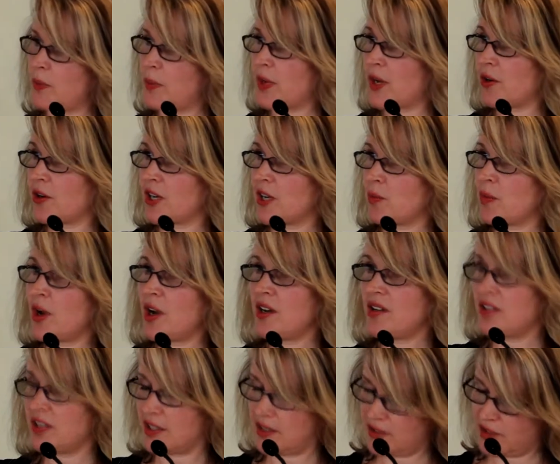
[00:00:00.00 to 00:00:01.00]
bearing in
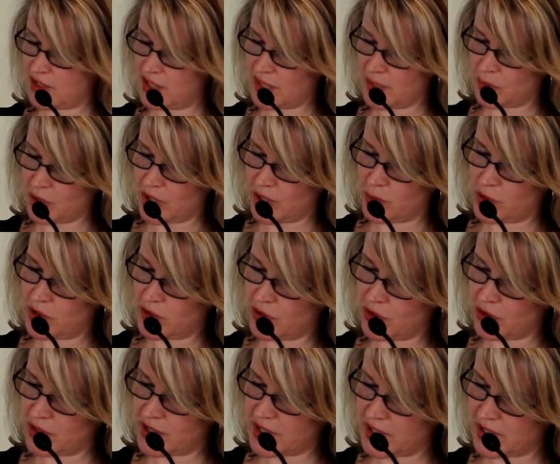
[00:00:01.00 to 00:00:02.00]
mind that sometimes you've
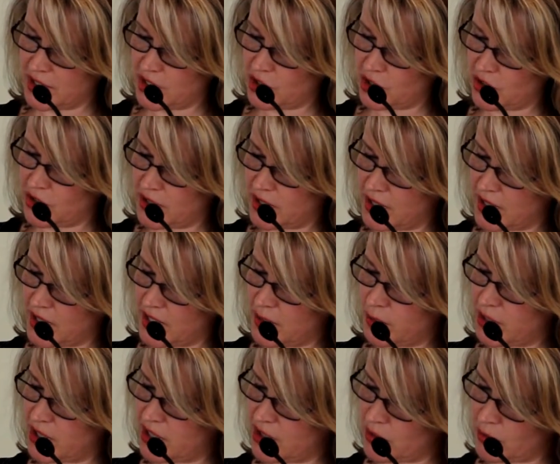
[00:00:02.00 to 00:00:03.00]
got issues that need to
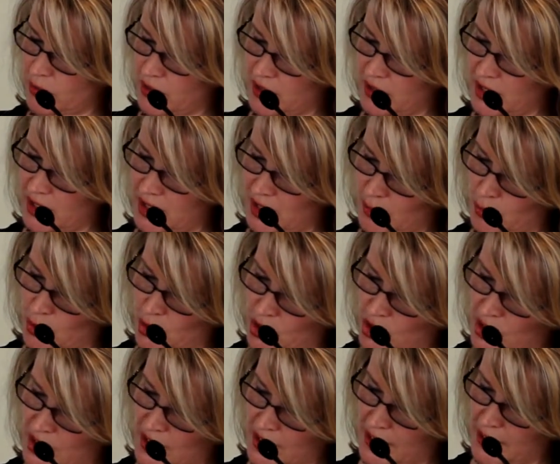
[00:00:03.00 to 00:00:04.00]
be dealt with in an
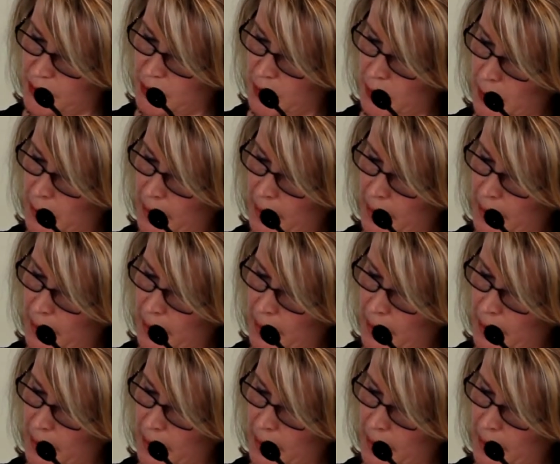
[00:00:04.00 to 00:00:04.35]
emergency.